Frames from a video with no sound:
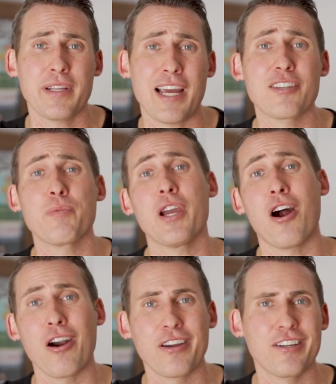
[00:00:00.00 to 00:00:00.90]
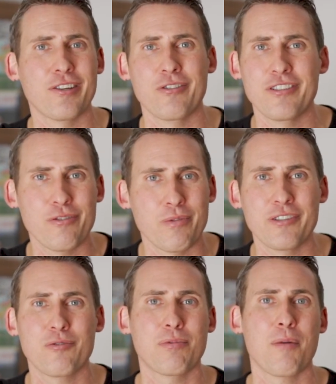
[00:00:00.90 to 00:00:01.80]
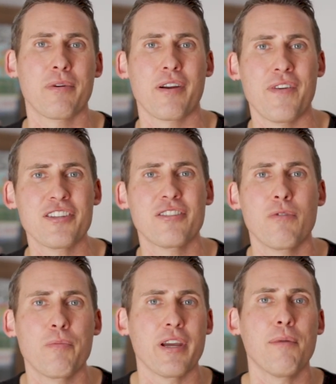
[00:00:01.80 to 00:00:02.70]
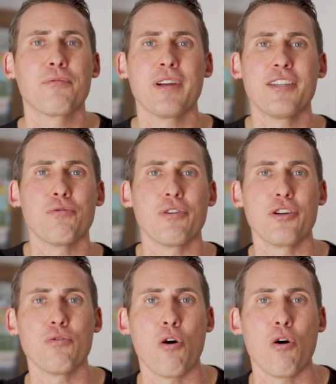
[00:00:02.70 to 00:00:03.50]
Actually, we are going to turn into a rental property eventually when we upgrade to a new